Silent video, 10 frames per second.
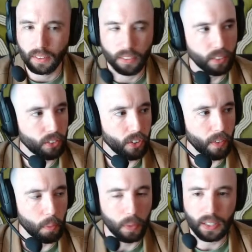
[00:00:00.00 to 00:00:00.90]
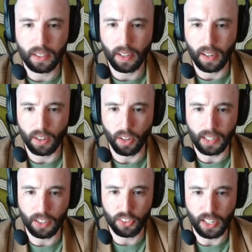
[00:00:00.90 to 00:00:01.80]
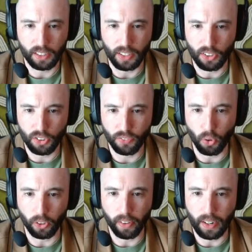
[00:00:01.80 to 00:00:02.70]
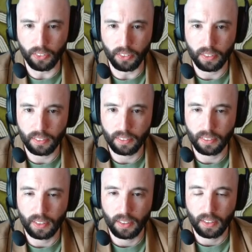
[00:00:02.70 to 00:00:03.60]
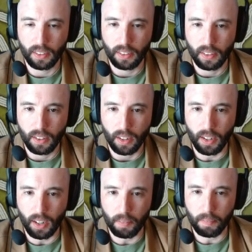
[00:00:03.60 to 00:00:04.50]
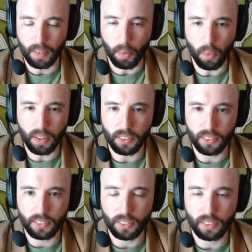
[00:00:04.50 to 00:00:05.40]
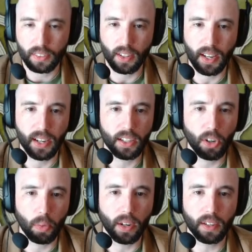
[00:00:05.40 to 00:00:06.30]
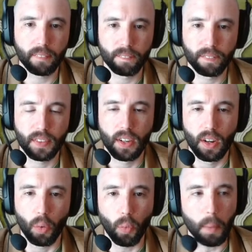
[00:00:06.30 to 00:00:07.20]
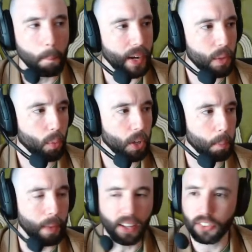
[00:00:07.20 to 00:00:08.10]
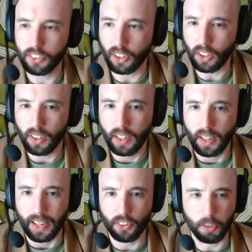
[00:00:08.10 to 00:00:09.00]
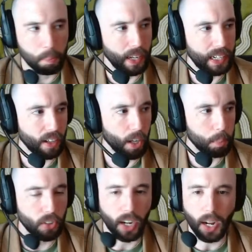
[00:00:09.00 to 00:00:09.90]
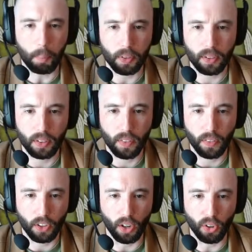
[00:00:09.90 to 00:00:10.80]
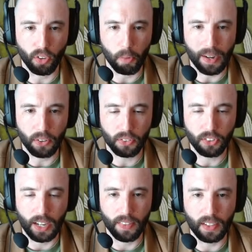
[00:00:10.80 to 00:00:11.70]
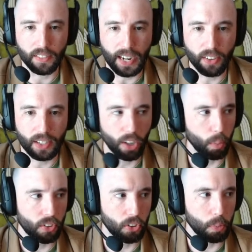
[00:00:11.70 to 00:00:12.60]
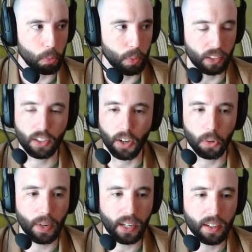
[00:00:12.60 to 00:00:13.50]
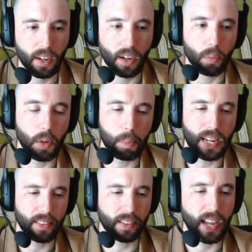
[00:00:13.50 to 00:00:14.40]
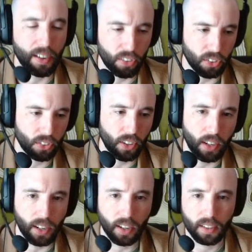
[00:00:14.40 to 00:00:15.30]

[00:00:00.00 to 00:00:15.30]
so that we can, or I guess technically it's the foreground. I want to, yeah, you know what? What might work best, y'all, is to paint up top the color of the mountains, and then down here, which is supposed to be like the cutaway, we paint the caverns a